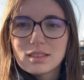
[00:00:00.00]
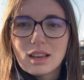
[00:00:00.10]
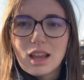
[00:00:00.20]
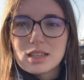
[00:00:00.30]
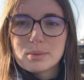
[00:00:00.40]

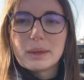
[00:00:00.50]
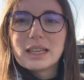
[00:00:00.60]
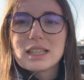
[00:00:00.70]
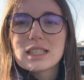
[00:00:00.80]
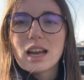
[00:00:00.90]

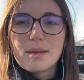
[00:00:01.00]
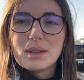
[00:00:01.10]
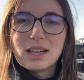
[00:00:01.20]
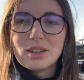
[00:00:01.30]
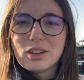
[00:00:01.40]
experienced at. I
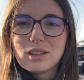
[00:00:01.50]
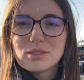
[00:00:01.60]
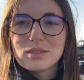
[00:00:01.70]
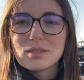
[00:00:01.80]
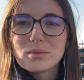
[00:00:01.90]
mean, I know how
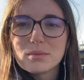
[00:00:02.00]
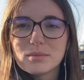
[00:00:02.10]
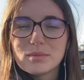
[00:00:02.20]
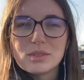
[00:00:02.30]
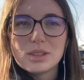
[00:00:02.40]
to
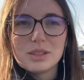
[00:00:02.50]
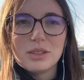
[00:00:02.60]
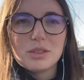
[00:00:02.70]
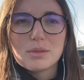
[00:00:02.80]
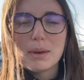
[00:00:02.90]

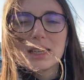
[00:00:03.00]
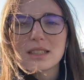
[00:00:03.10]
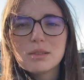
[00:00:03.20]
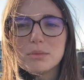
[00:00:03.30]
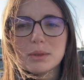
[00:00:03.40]
use a
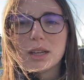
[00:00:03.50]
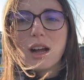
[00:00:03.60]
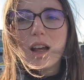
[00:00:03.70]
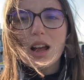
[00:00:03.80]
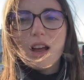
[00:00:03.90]
bicycle, but
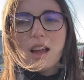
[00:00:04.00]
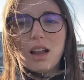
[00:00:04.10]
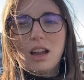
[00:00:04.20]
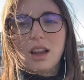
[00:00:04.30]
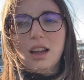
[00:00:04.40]

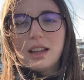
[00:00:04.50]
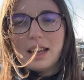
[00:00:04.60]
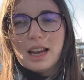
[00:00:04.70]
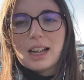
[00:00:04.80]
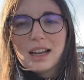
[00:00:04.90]

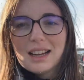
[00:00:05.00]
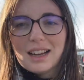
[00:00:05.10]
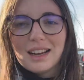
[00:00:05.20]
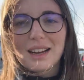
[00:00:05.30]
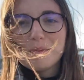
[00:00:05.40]
yeah,
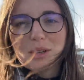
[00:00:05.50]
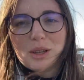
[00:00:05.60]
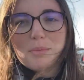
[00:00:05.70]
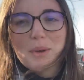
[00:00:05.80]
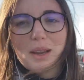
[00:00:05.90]
I'm
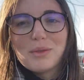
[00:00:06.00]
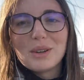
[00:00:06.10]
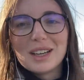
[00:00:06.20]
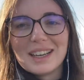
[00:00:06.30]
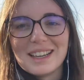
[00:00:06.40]
gonna pay for
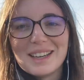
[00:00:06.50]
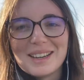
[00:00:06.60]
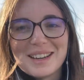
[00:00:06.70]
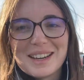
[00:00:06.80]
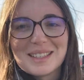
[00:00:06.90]
it in the
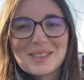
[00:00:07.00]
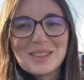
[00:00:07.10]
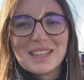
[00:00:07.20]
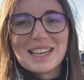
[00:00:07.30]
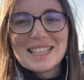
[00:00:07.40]
next
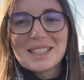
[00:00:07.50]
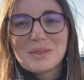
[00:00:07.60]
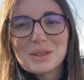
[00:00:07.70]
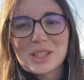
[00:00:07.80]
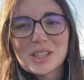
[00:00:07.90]
few days
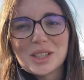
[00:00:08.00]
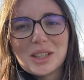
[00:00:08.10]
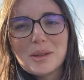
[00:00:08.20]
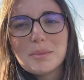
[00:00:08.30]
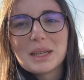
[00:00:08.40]
for
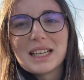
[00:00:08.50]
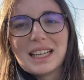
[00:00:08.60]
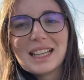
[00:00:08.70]
sure. But